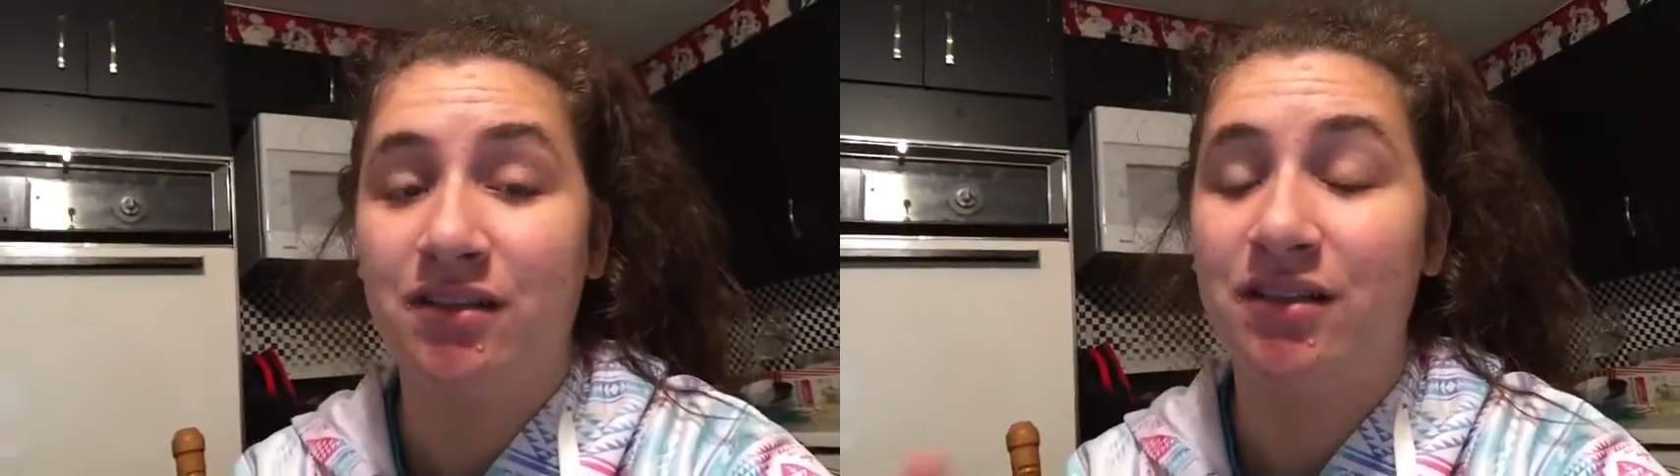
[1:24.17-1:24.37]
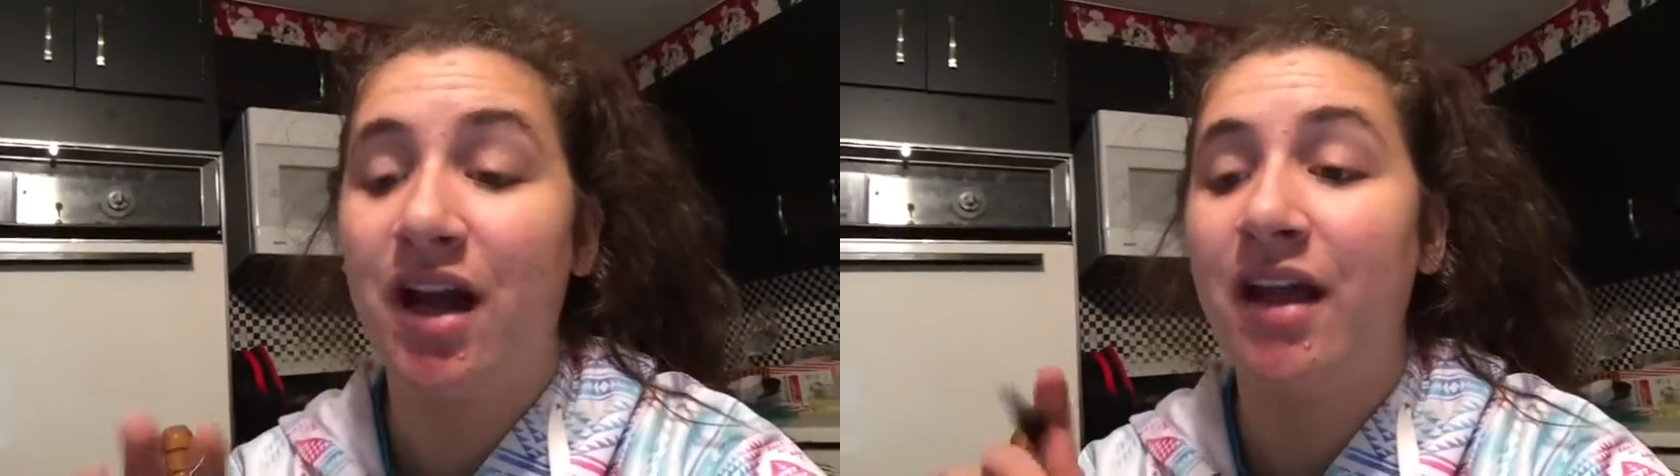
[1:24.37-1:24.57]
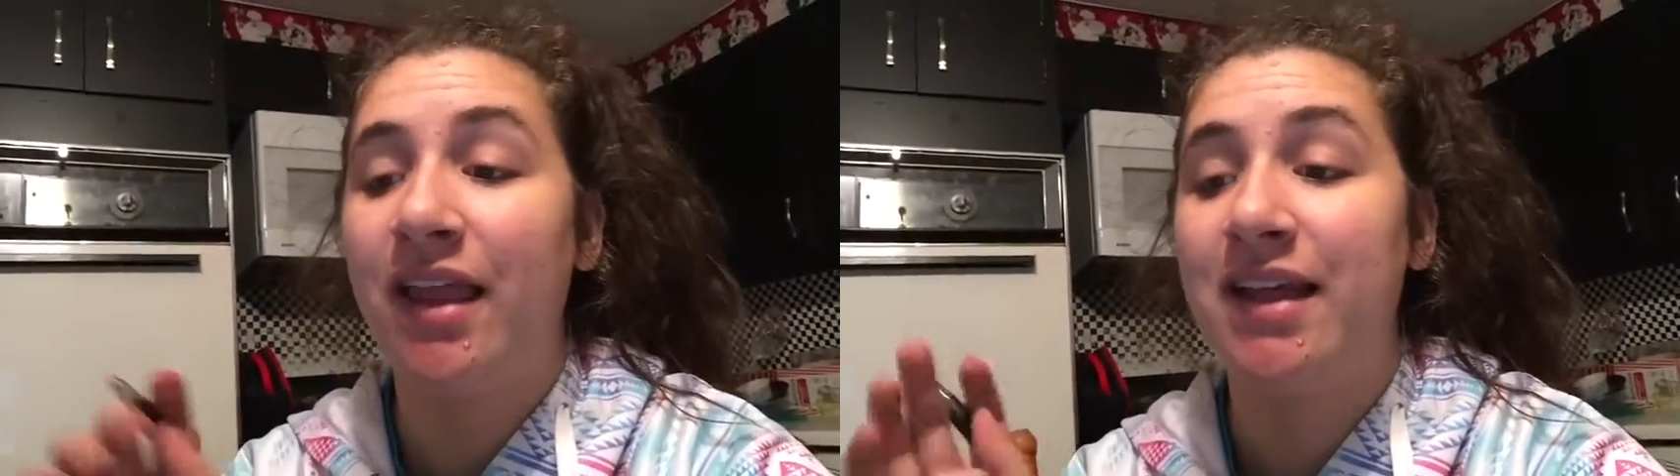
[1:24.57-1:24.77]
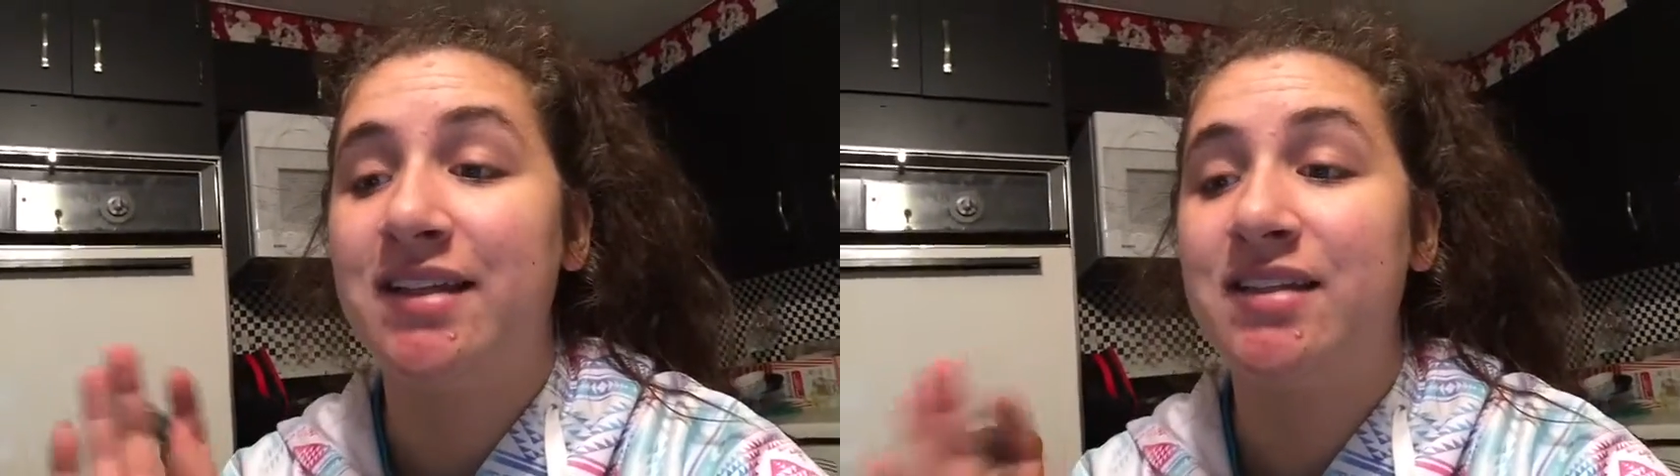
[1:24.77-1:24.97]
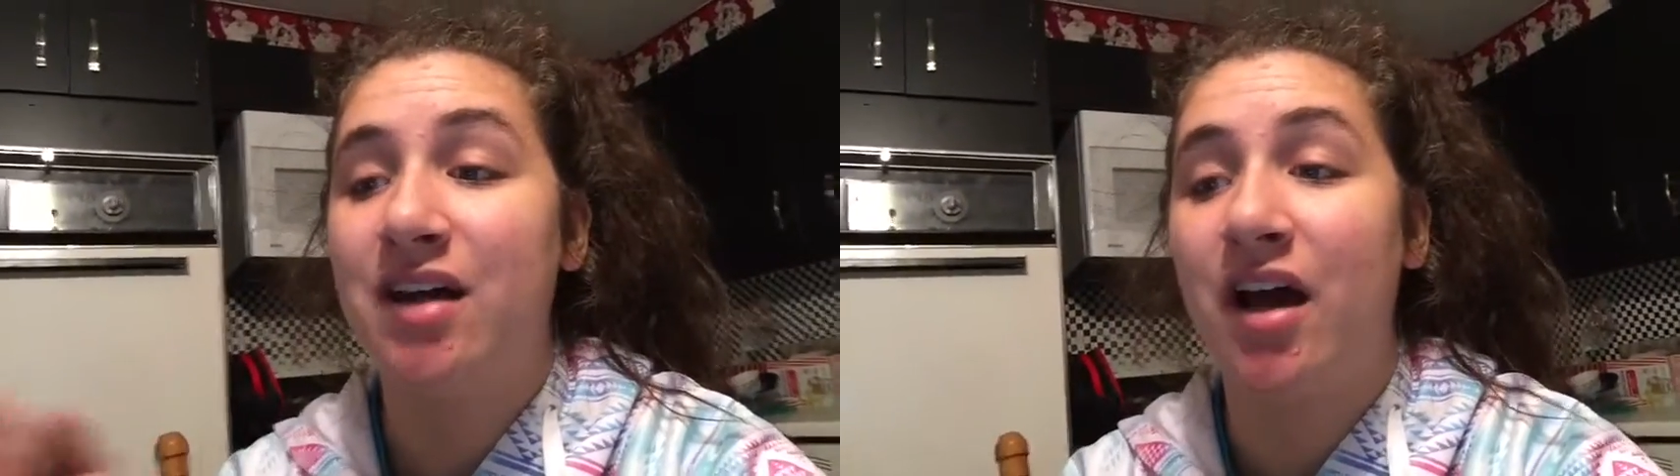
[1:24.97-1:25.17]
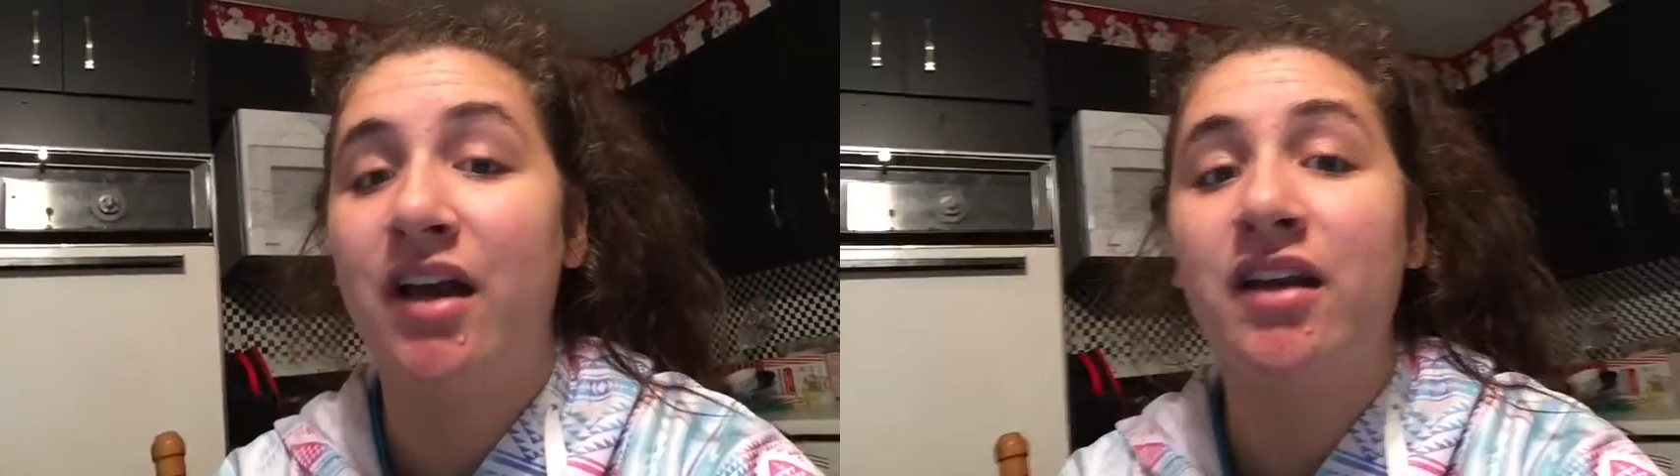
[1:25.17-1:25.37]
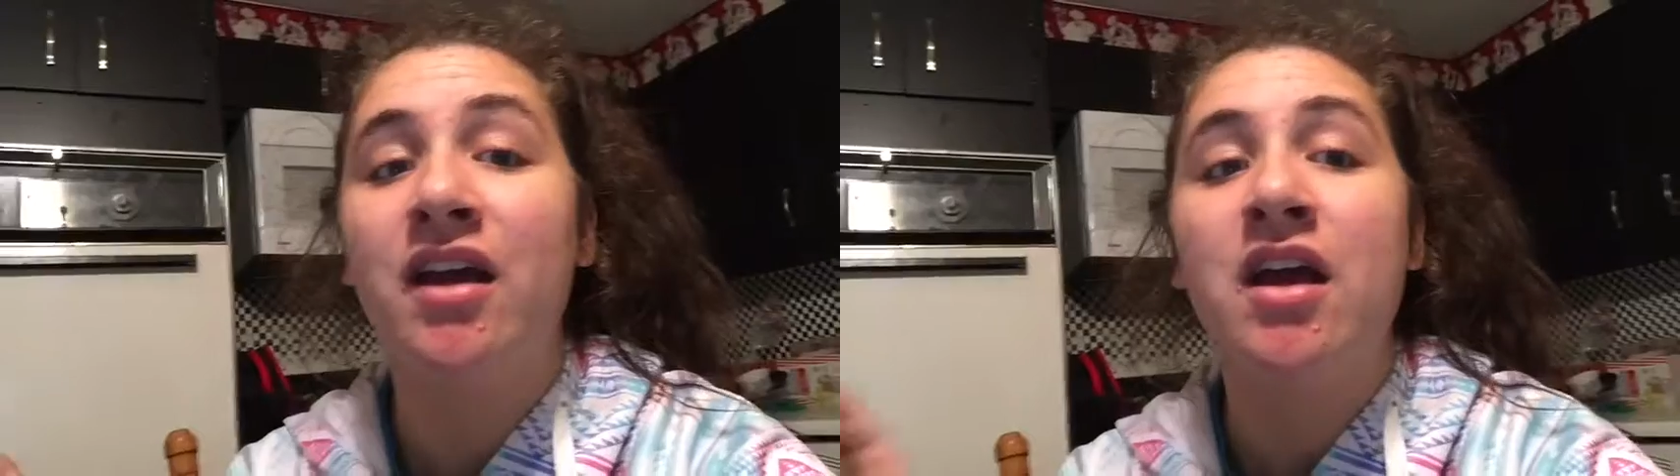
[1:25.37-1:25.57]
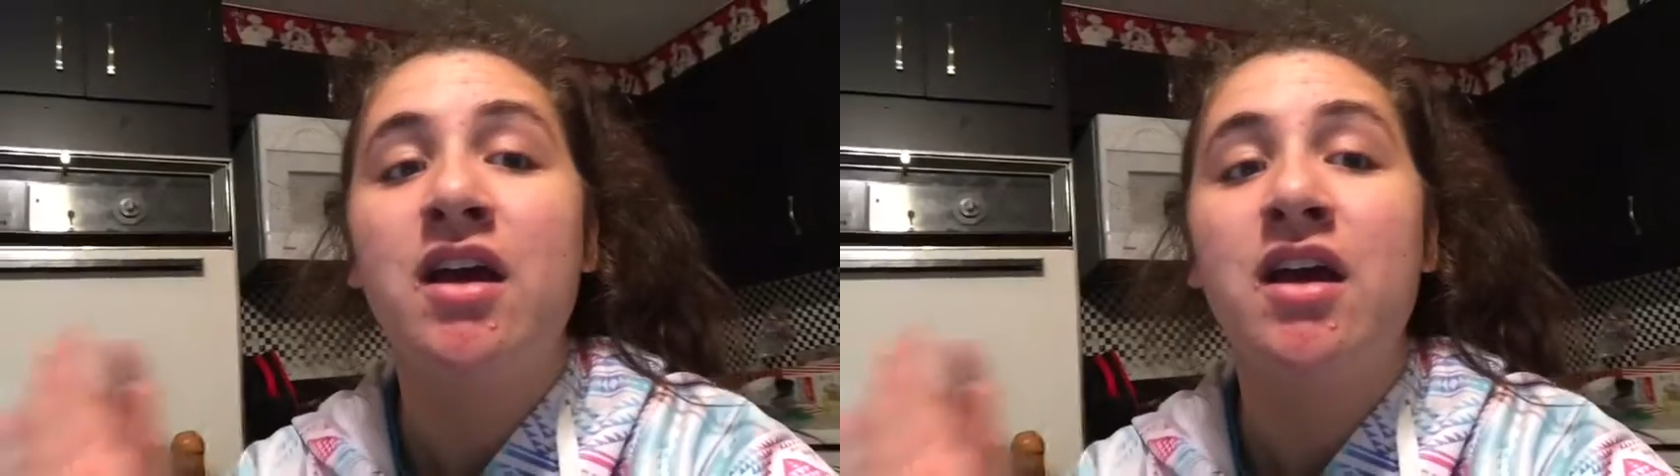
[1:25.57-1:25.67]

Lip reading: not like done.